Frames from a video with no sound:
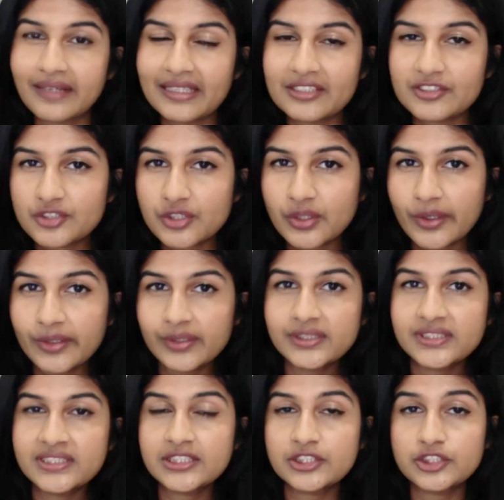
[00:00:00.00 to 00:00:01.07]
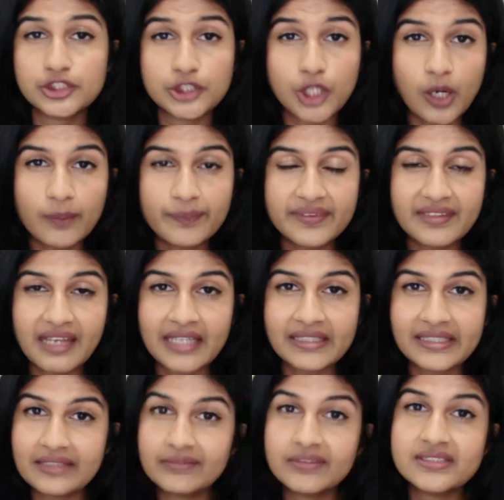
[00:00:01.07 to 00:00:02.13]
restaurants, shops,
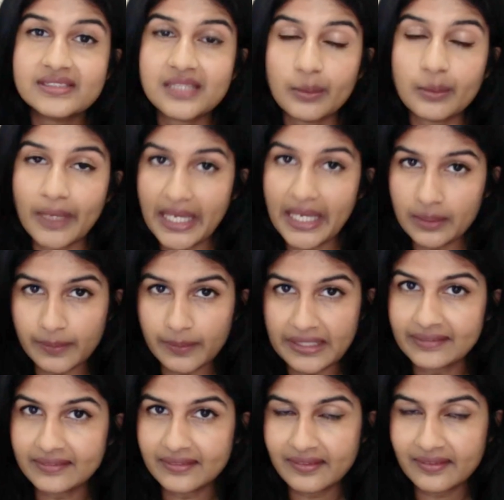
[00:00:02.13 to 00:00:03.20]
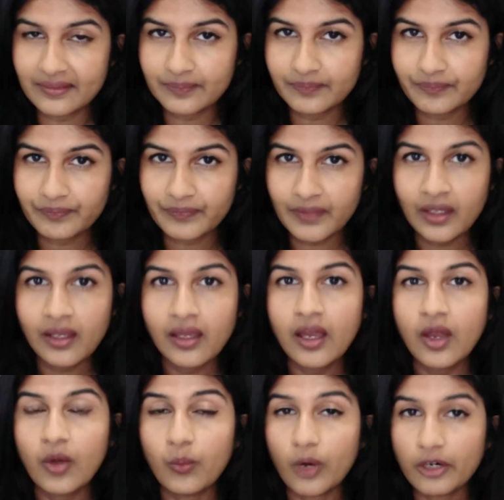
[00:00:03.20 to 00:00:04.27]
and even some airplanes.
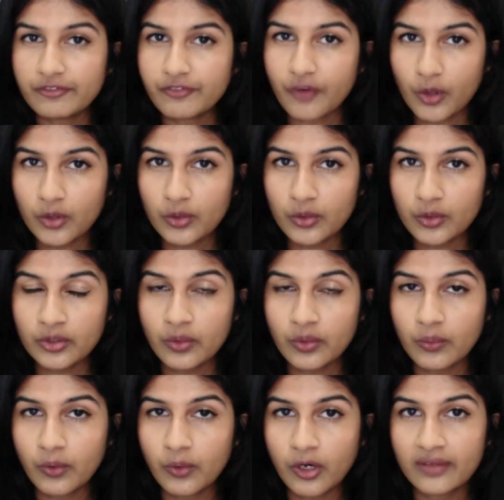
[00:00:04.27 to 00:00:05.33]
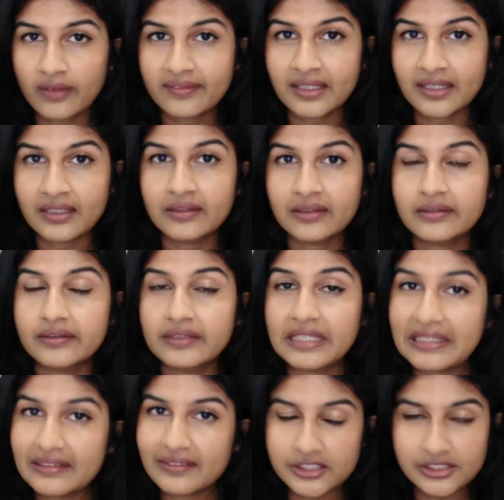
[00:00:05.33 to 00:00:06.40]
What followed was a
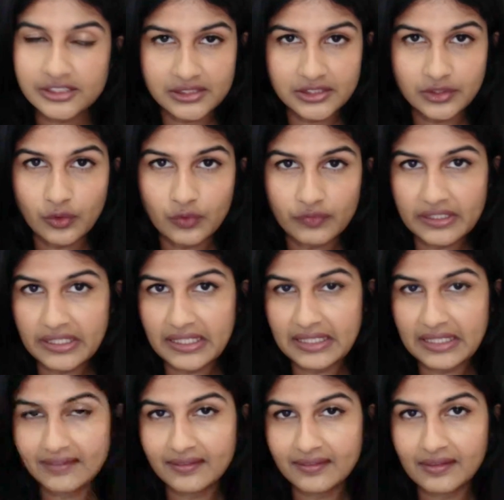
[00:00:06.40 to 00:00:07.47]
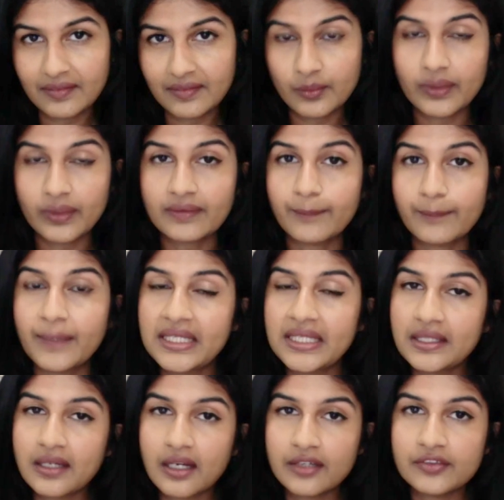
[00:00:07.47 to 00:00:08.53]
resurgence in COVID cases, with
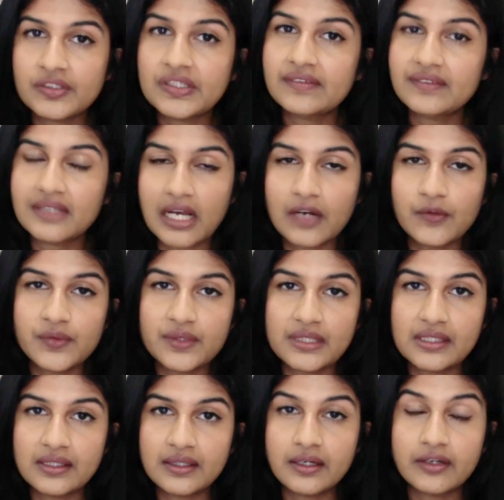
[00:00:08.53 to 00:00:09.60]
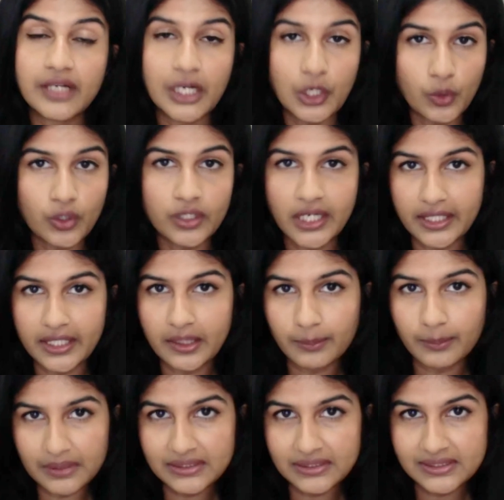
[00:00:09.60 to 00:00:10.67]
many countries now seeing record high
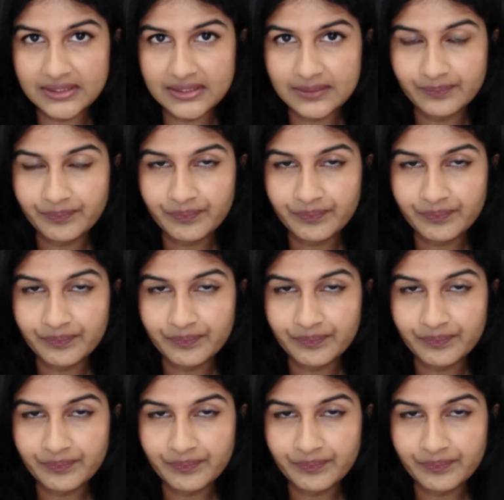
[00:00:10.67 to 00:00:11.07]
numbers.